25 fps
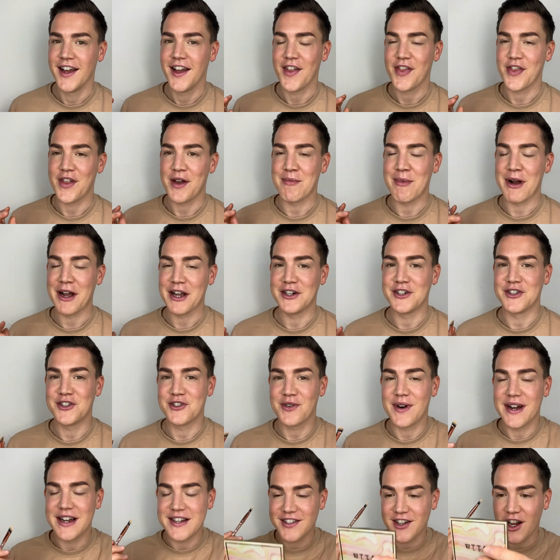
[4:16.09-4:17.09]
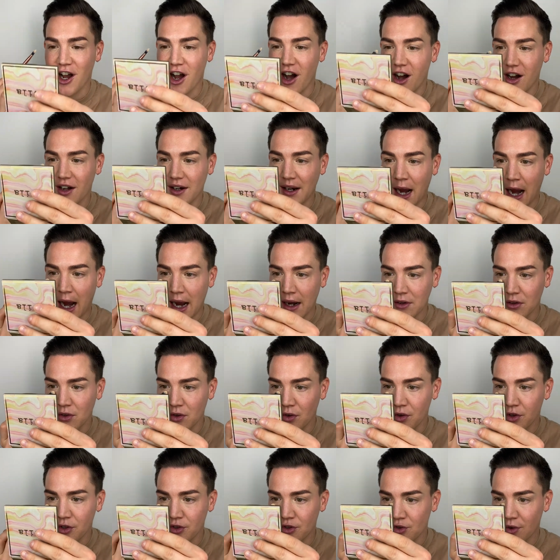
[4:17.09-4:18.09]
that my under eyes can't handle
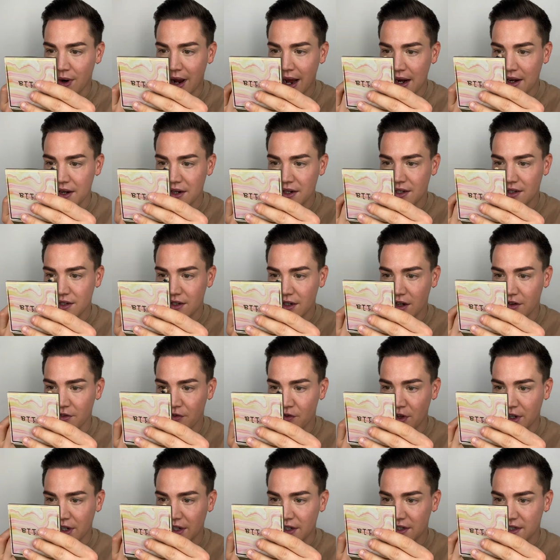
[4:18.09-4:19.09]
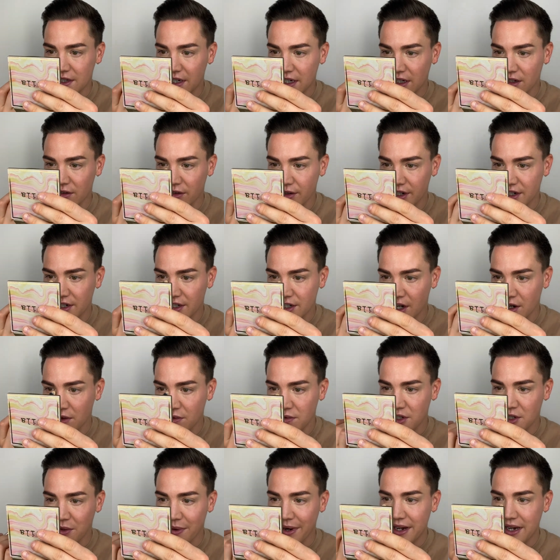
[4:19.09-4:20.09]
the dryness of the concealer on its own,
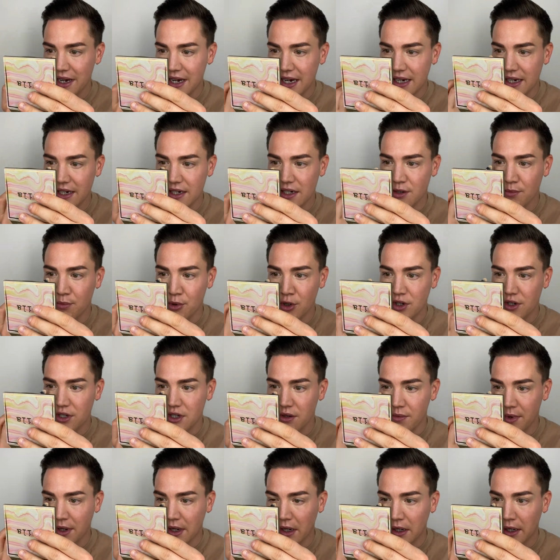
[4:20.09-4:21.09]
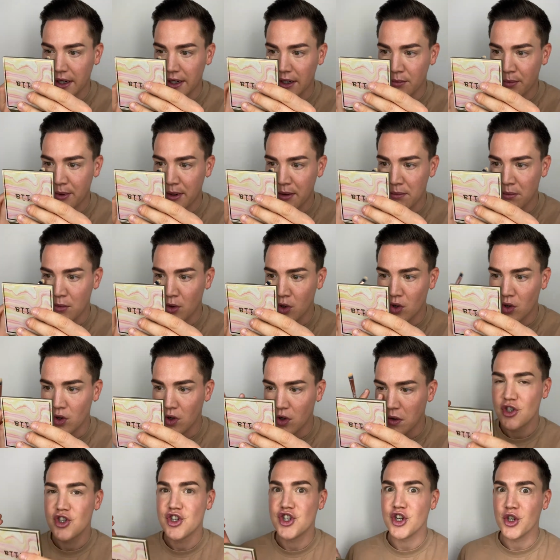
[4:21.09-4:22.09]
so I needed to put something a little bit
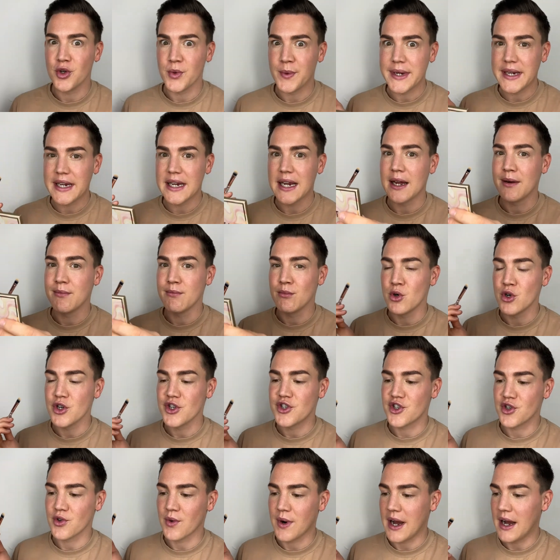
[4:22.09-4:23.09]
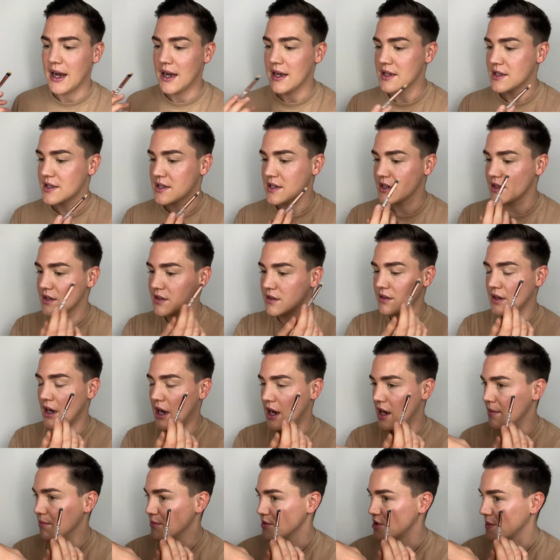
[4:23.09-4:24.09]
more dewy and moisturised
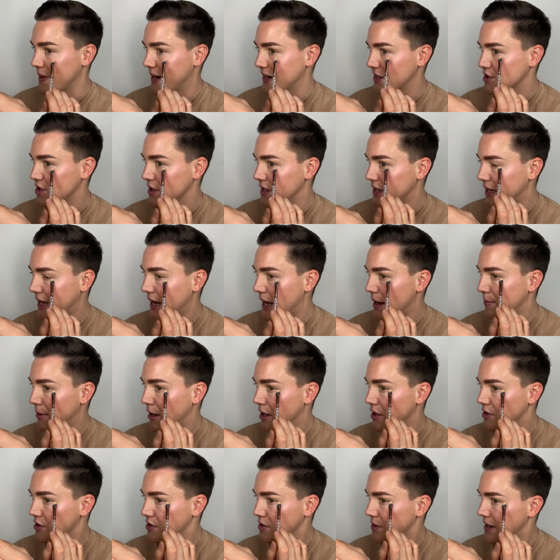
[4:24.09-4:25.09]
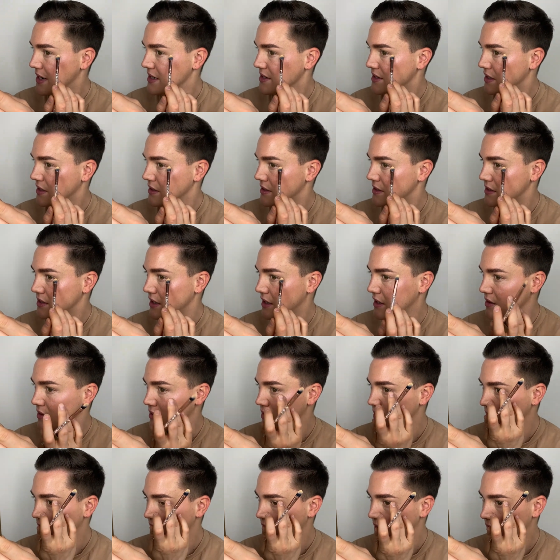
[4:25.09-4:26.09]
um, to actually get my under eyes
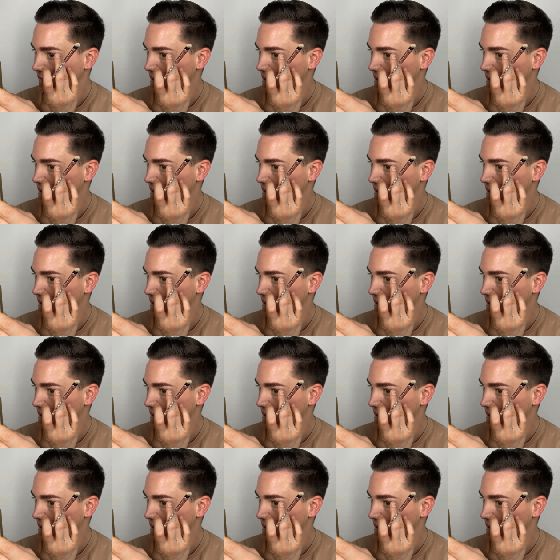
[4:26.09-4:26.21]
concealed.